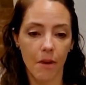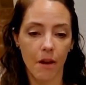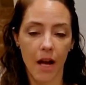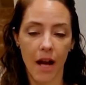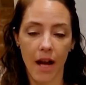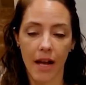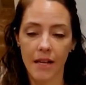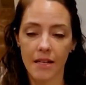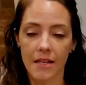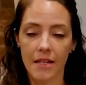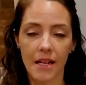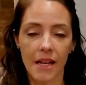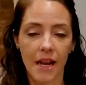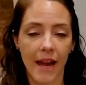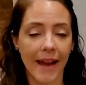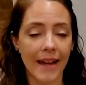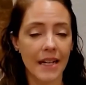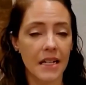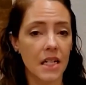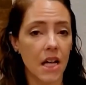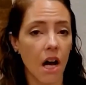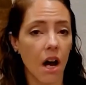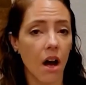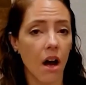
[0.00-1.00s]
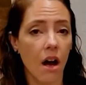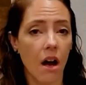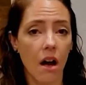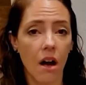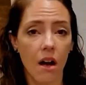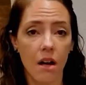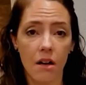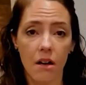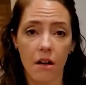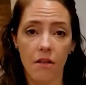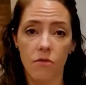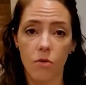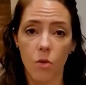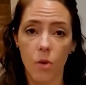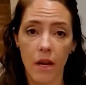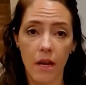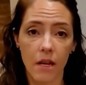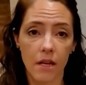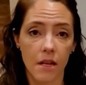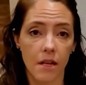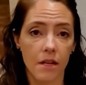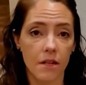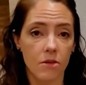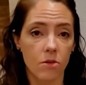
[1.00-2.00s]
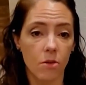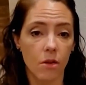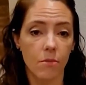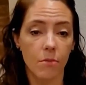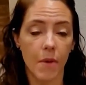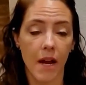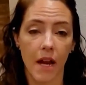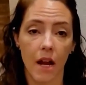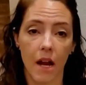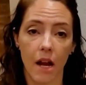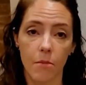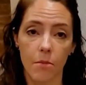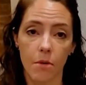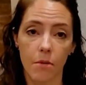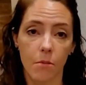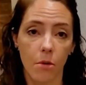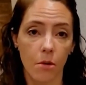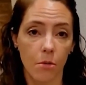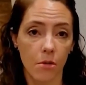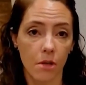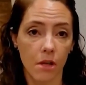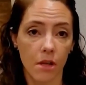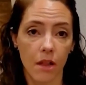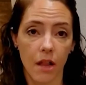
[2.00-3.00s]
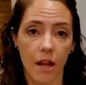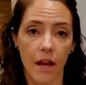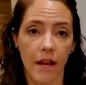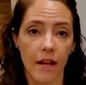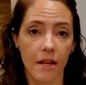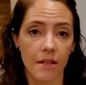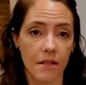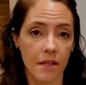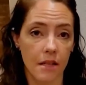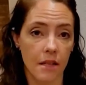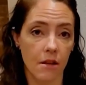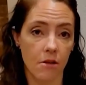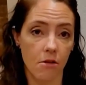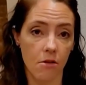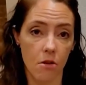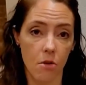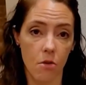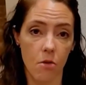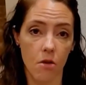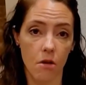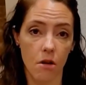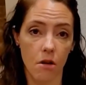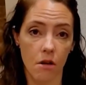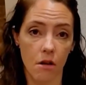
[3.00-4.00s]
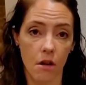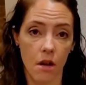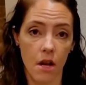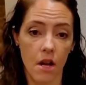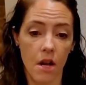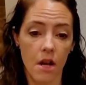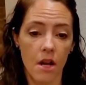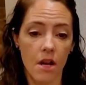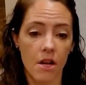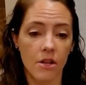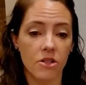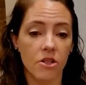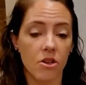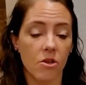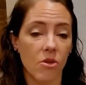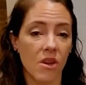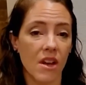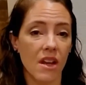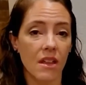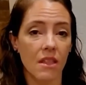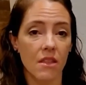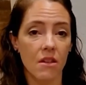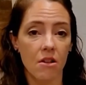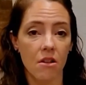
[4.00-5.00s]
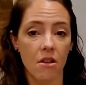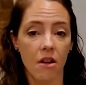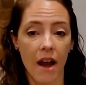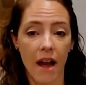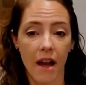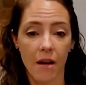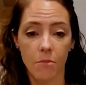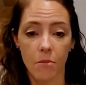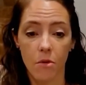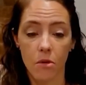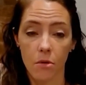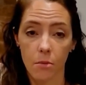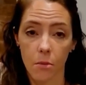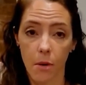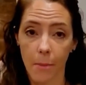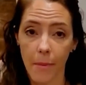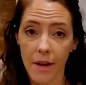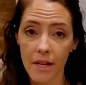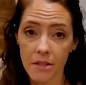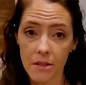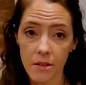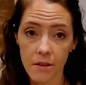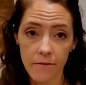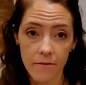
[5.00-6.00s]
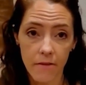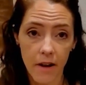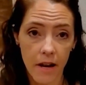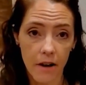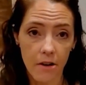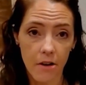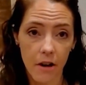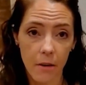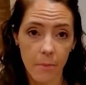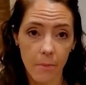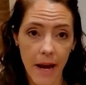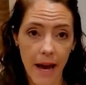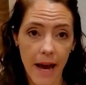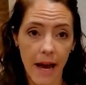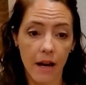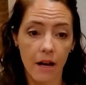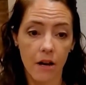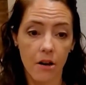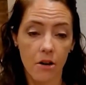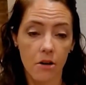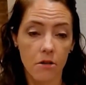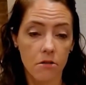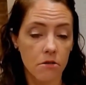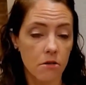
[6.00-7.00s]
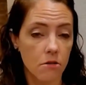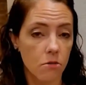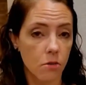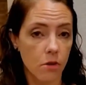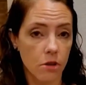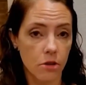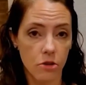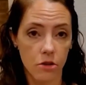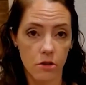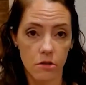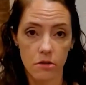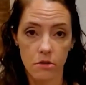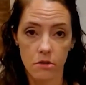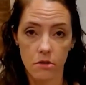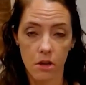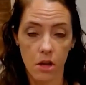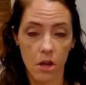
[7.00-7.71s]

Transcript: I see a ton of weakness with my hypermobile clients in their core. So either abnormal muscle firing patterns, which is